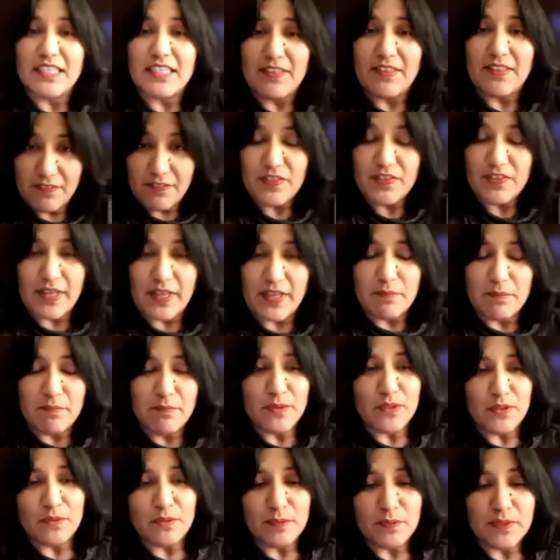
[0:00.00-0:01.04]
even them,
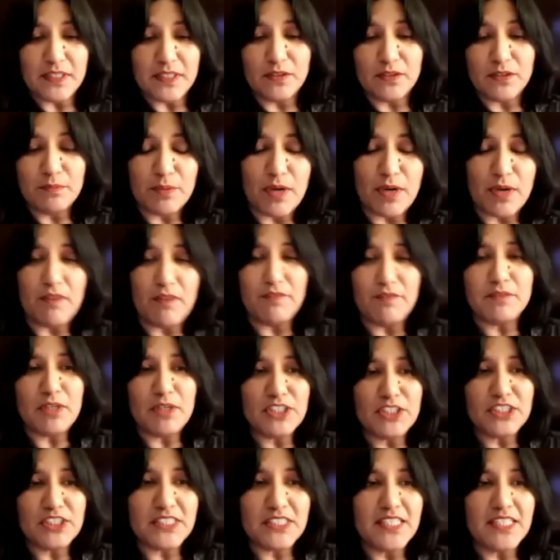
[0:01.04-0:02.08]
with a good profit
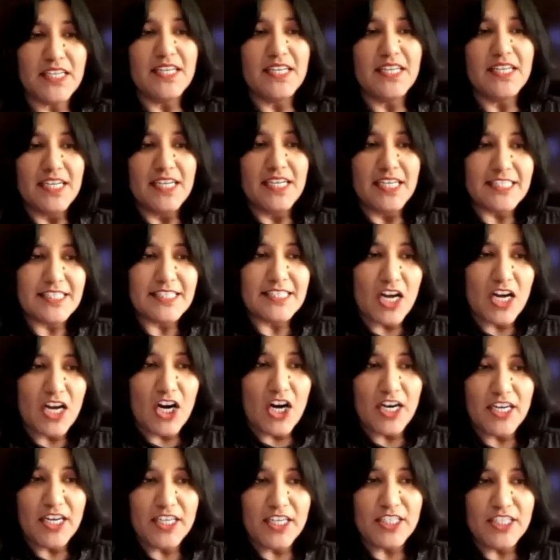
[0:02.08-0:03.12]
margin. It's
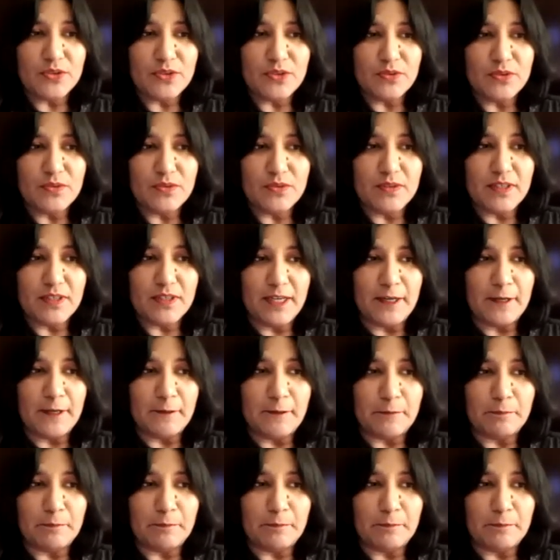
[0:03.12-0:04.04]
hard to